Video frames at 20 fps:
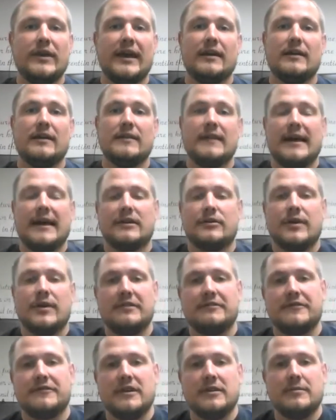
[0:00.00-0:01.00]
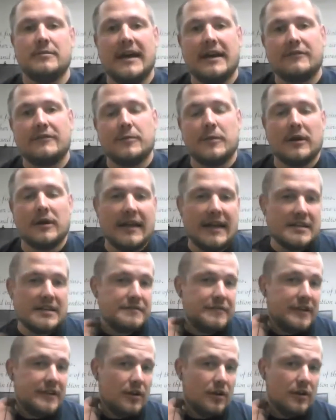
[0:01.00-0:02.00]
had a lot of great feedback from our last
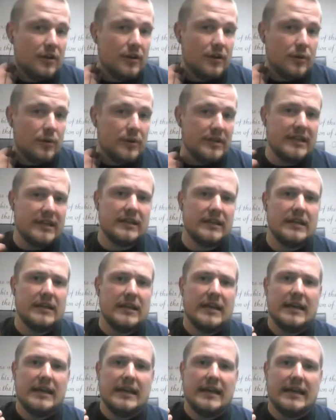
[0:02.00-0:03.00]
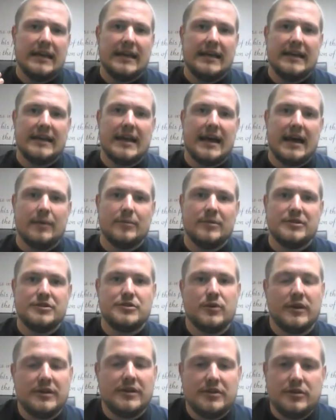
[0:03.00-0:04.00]
video that we did, and I'm
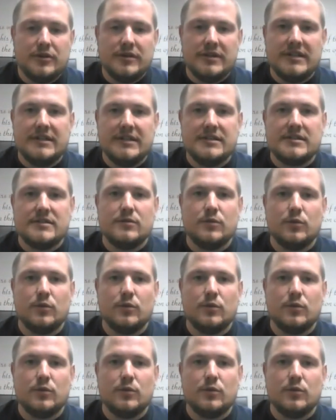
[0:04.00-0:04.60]
enjoying doing these.